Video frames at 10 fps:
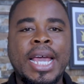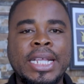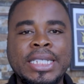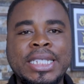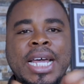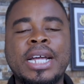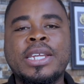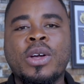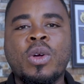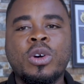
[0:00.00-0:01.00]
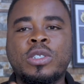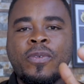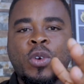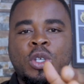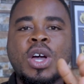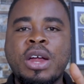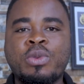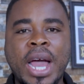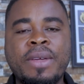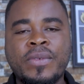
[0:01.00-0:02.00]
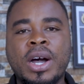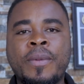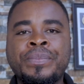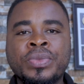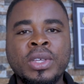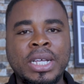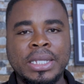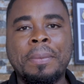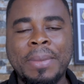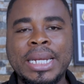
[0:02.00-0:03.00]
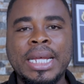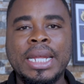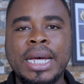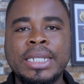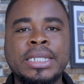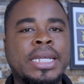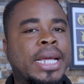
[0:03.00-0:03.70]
and thank the gods for your arrival in the motherland,